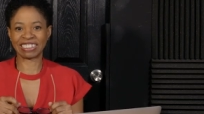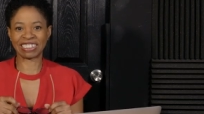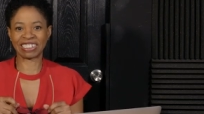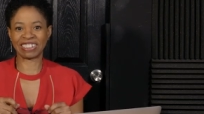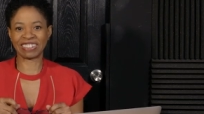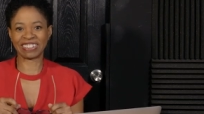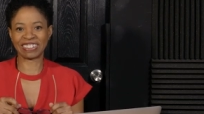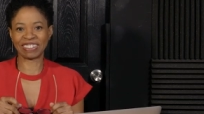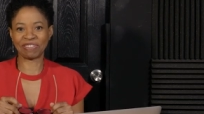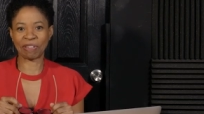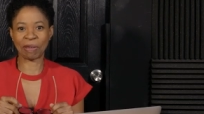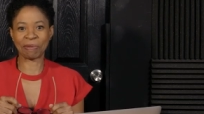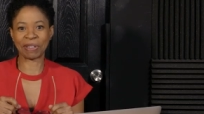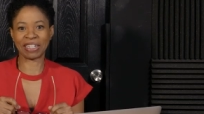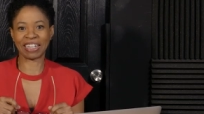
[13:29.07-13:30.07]
So
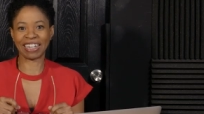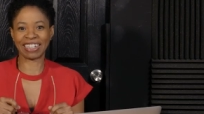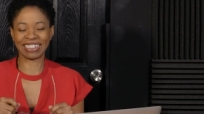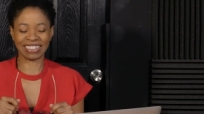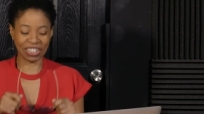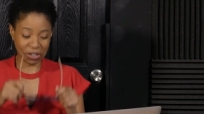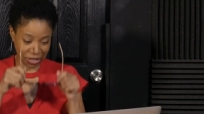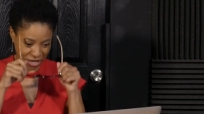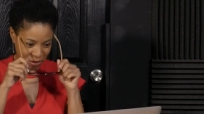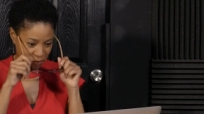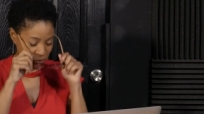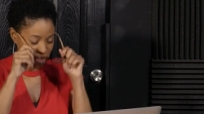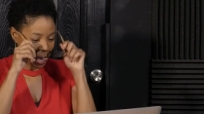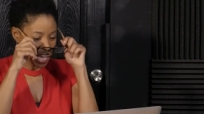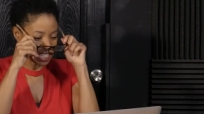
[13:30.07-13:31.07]
maybe not. Okay,
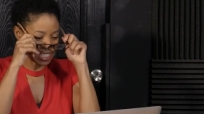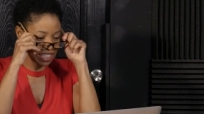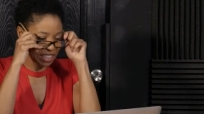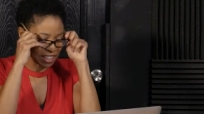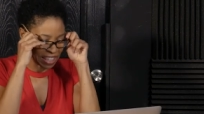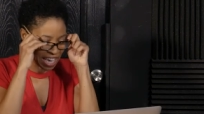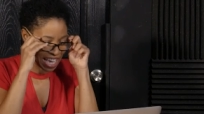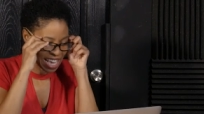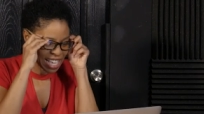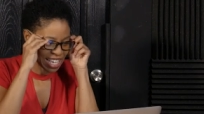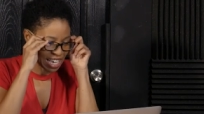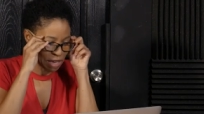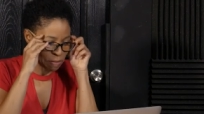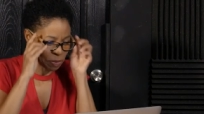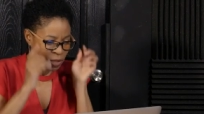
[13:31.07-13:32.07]
back to
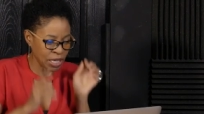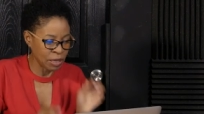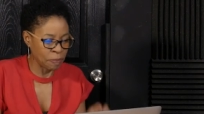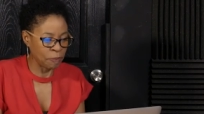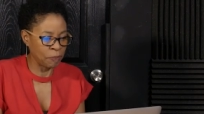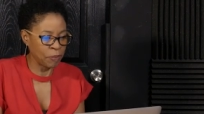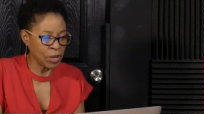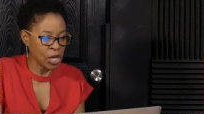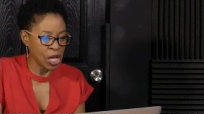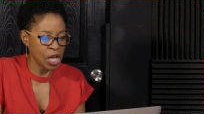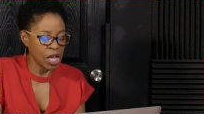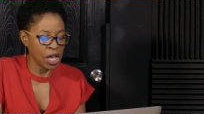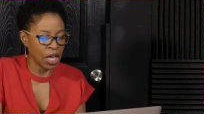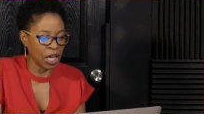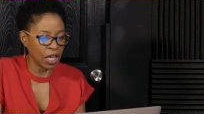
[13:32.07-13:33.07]
thanking
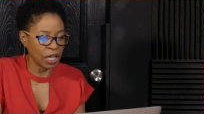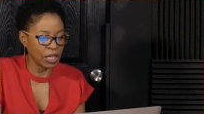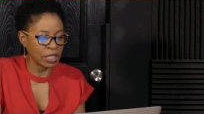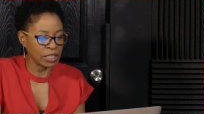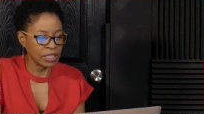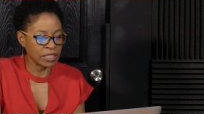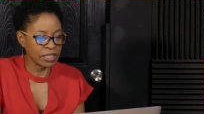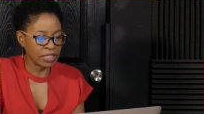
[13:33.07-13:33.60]
people.